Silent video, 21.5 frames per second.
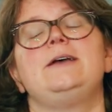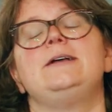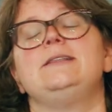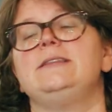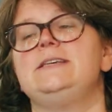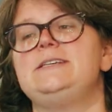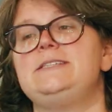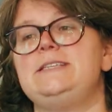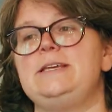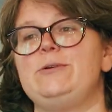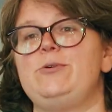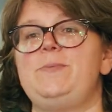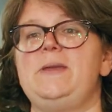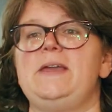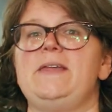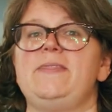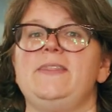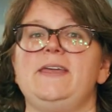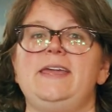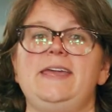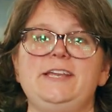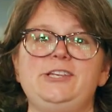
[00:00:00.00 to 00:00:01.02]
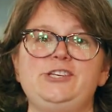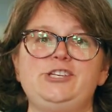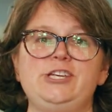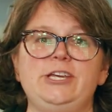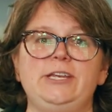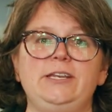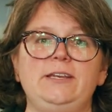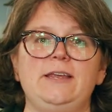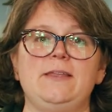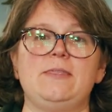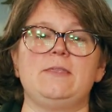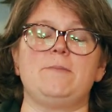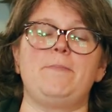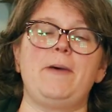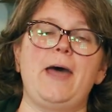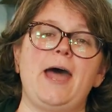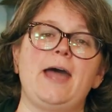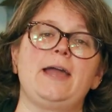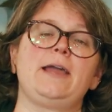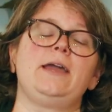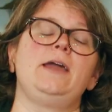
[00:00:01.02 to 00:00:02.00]
Lizzie would be in the kitchen in the
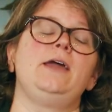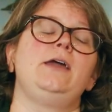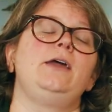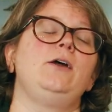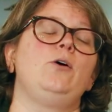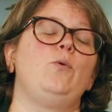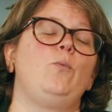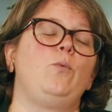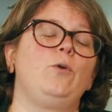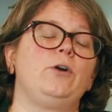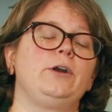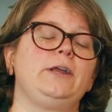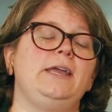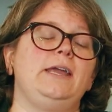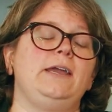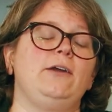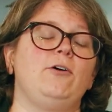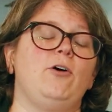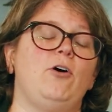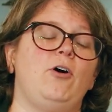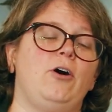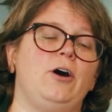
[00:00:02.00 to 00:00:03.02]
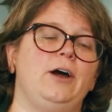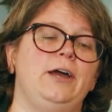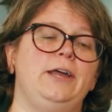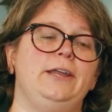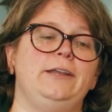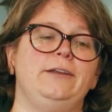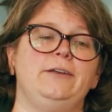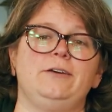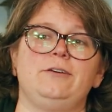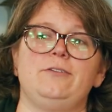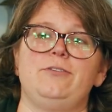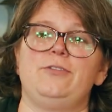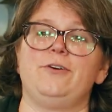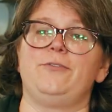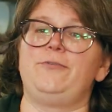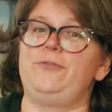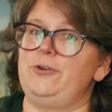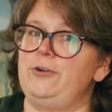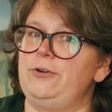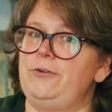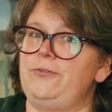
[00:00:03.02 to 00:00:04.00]
back, working on the
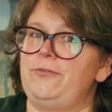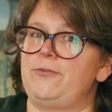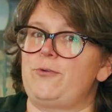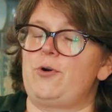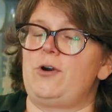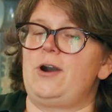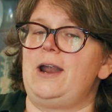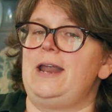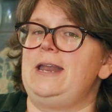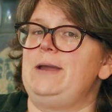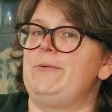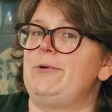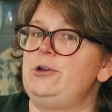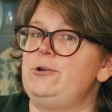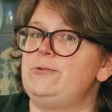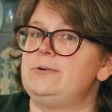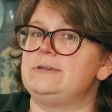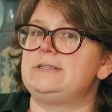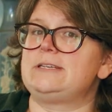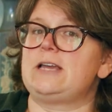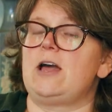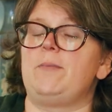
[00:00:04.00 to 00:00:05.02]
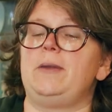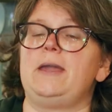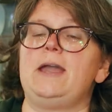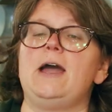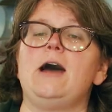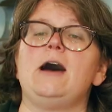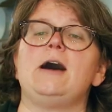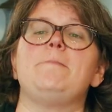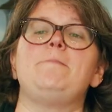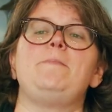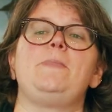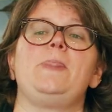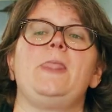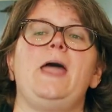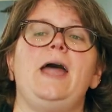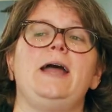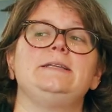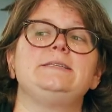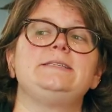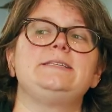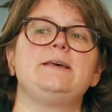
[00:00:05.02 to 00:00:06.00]
food for anyone who was coming up,
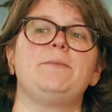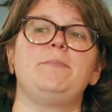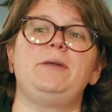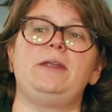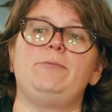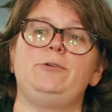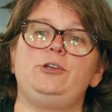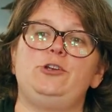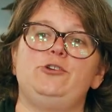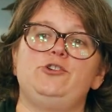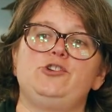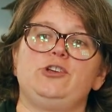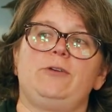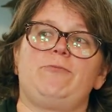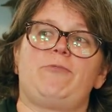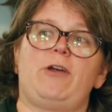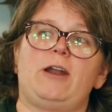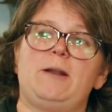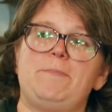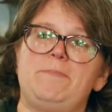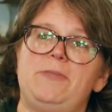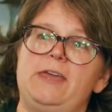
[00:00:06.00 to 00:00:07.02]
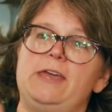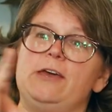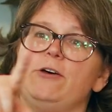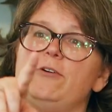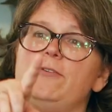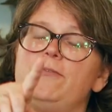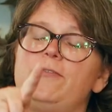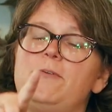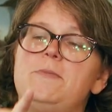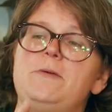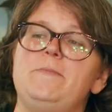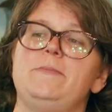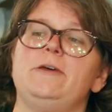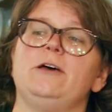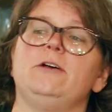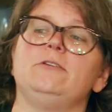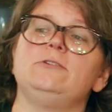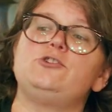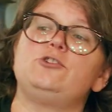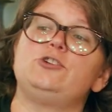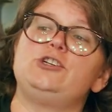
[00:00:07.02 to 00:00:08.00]
and somebody would usually run up the hill from the
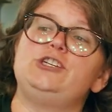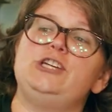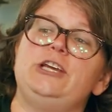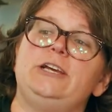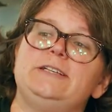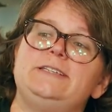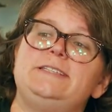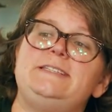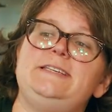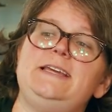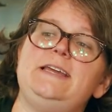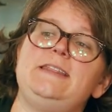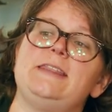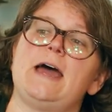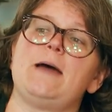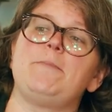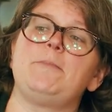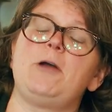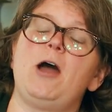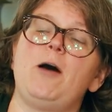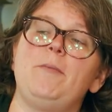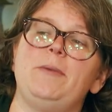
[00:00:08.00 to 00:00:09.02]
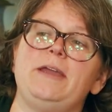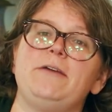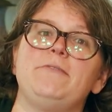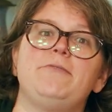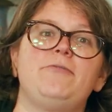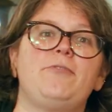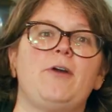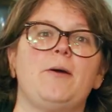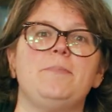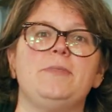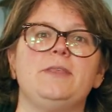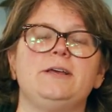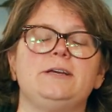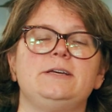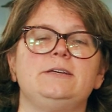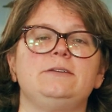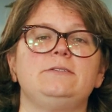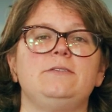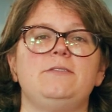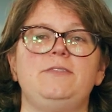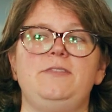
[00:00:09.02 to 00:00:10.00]
mill, or she could see them coming from
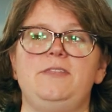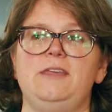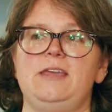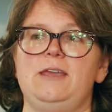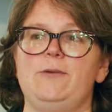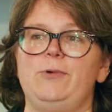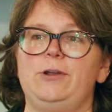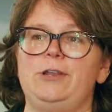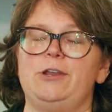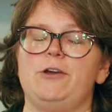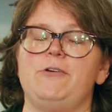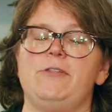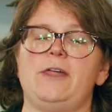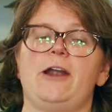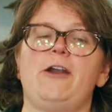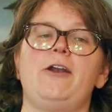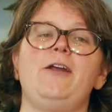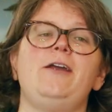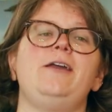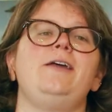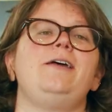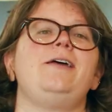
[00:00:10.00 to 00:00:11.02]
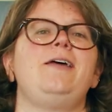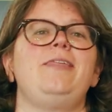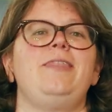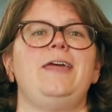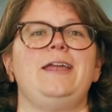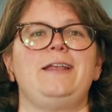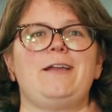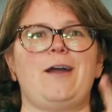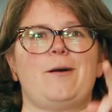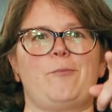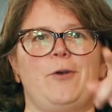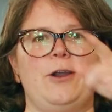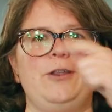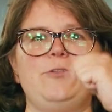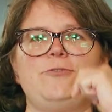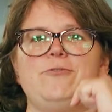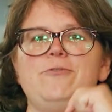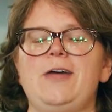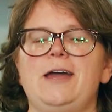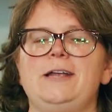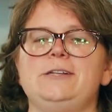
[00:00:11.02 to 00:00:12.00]
the window there. They'd come right
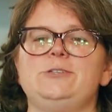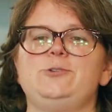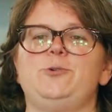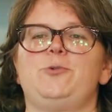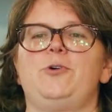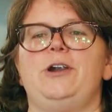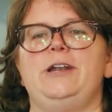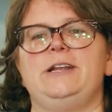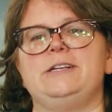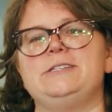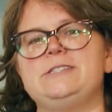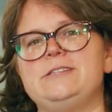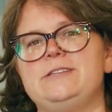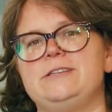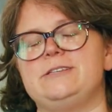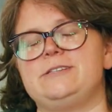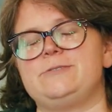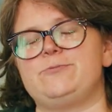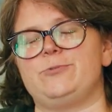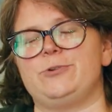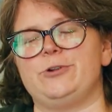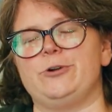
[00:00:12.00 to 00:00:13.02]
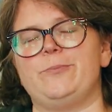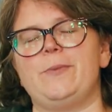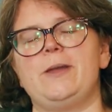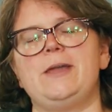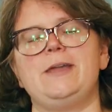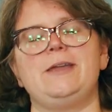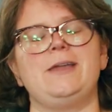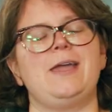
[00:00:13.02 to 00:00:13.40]
through that door and into this room.